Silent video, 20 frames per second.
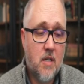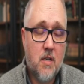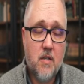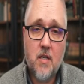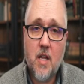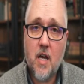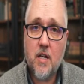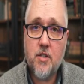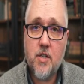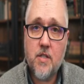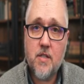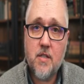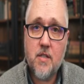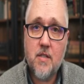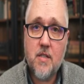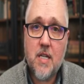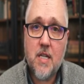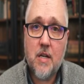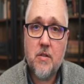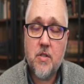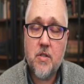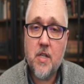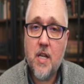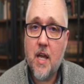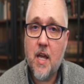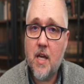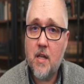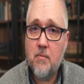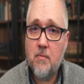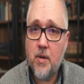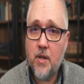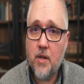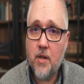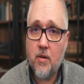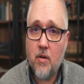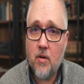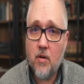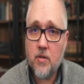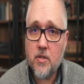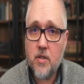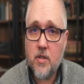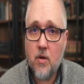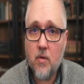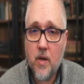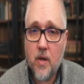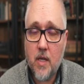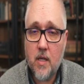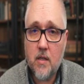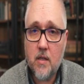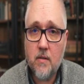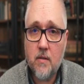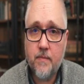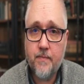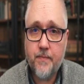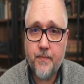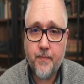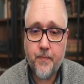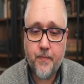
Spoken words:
not just in South Sudan, but also in